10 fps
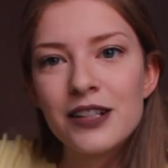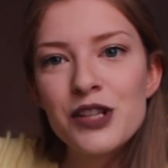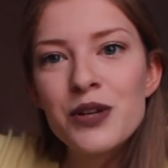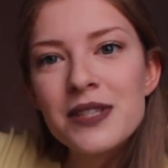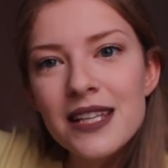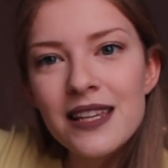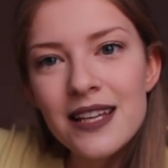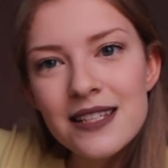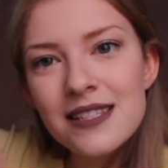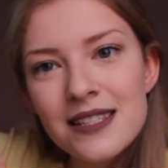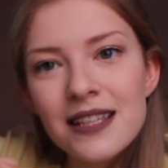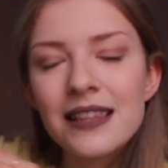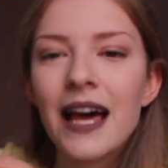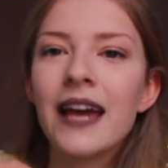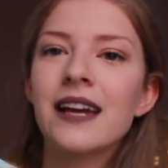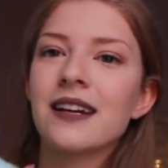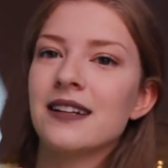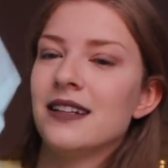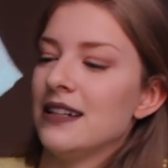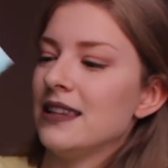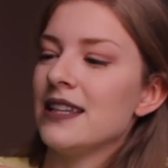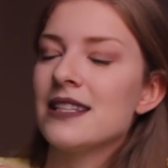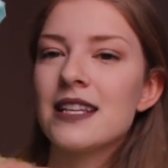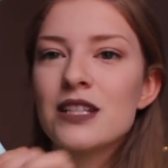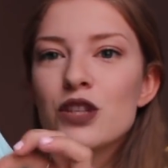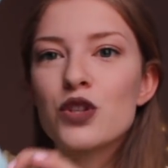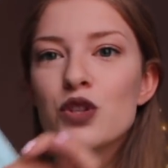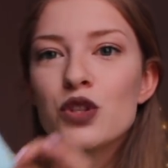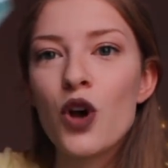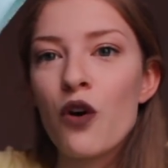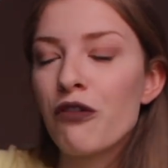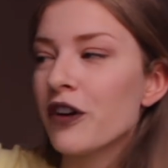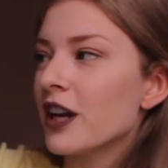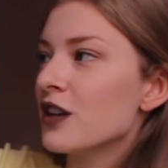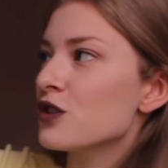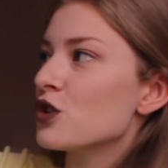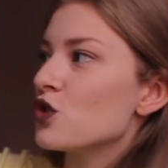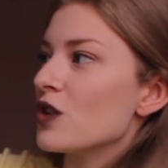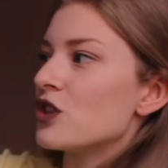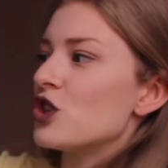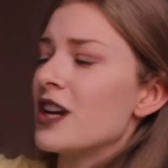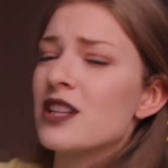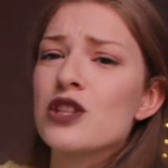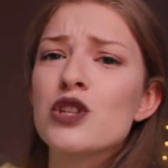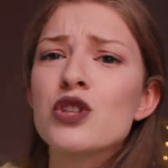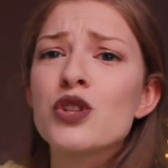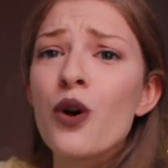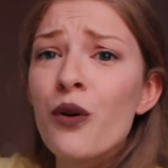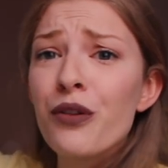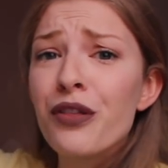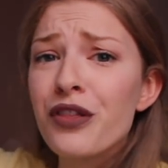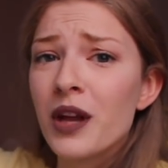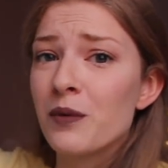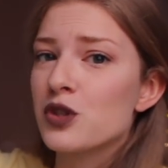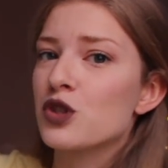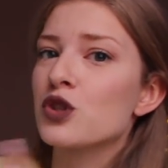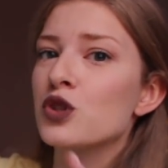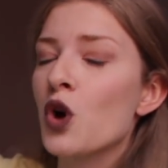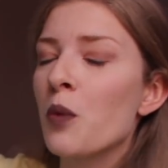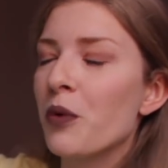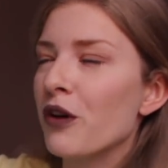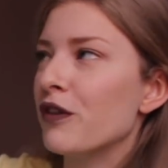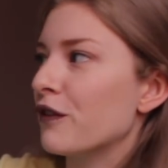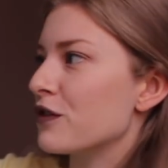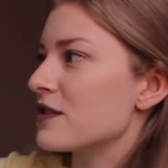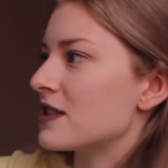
do you see this? Like, this is so freaking stretchy. It's so thin, which is so perfect for the